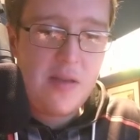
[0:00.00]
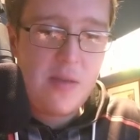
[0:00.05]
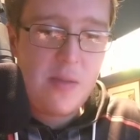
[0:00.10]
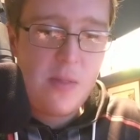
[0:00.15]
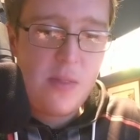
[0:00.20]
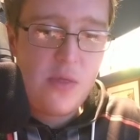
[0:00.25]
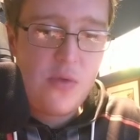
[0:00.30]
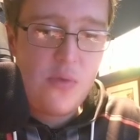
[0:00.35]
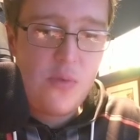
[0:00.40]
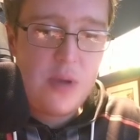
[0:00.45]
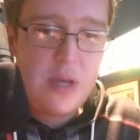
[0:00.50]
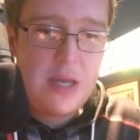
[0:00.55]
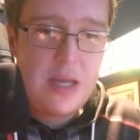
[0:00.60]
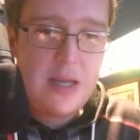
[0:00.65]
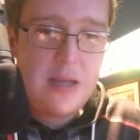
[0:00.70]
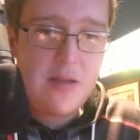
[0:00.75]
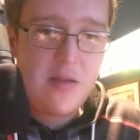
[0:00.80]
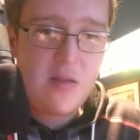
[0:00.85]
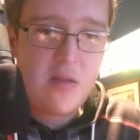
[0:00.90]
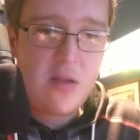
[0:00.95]
Season
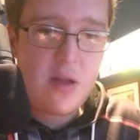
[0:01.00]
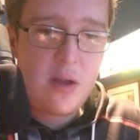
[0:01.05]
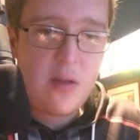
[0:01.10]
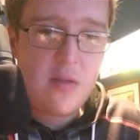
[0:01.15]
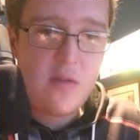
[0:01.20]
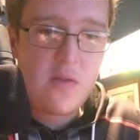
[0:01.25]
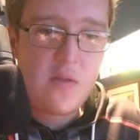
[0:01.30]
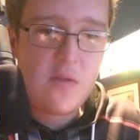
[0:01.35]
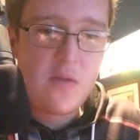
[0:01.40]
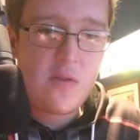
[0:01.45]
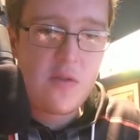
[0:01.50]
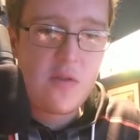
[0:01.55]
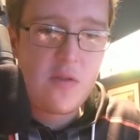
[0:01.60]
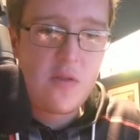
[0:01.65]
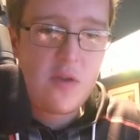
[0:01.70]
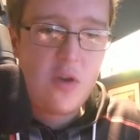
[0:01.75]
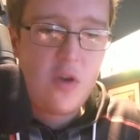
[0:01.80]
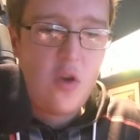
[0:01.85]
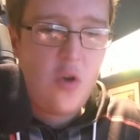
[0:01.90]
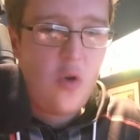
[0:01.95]
3
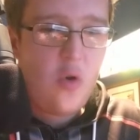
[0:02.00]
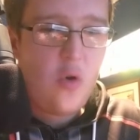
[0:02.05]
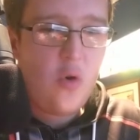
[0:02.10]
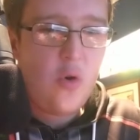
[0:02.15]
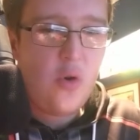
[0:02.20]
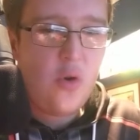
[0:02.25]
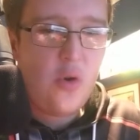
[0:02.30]
starts,